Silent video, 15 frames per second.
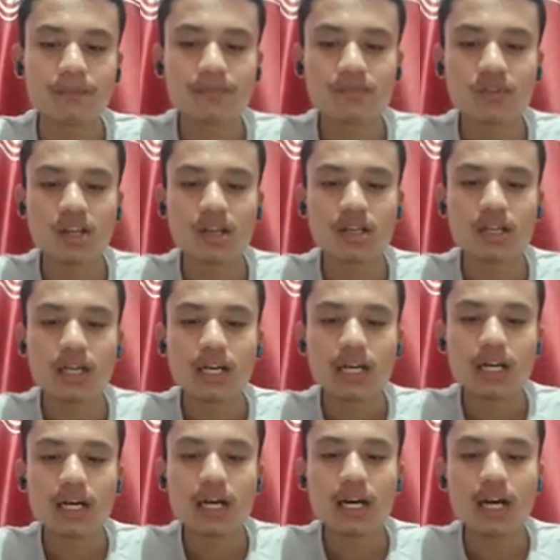Yet
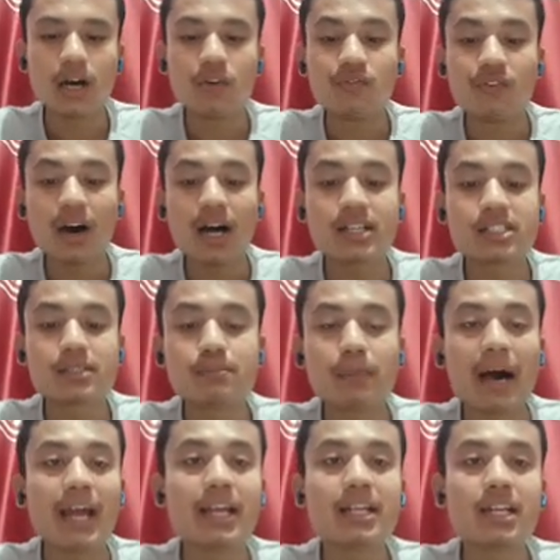what
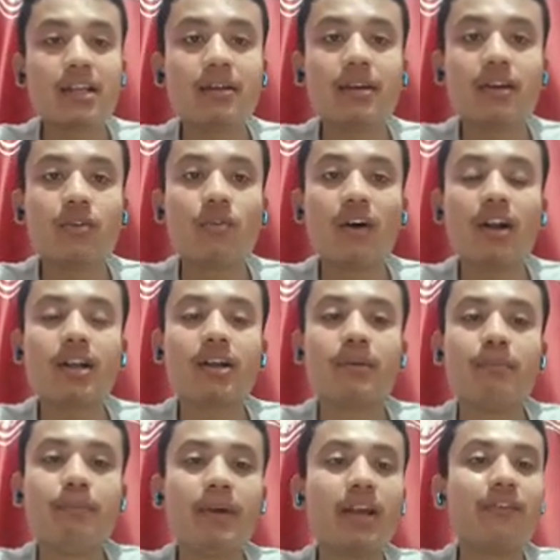mighty,
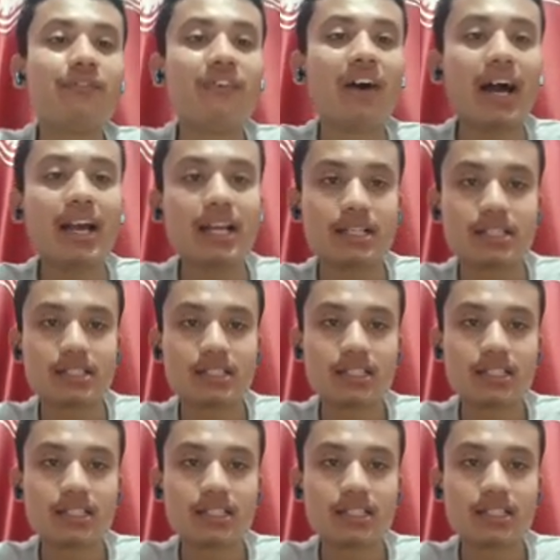what big fight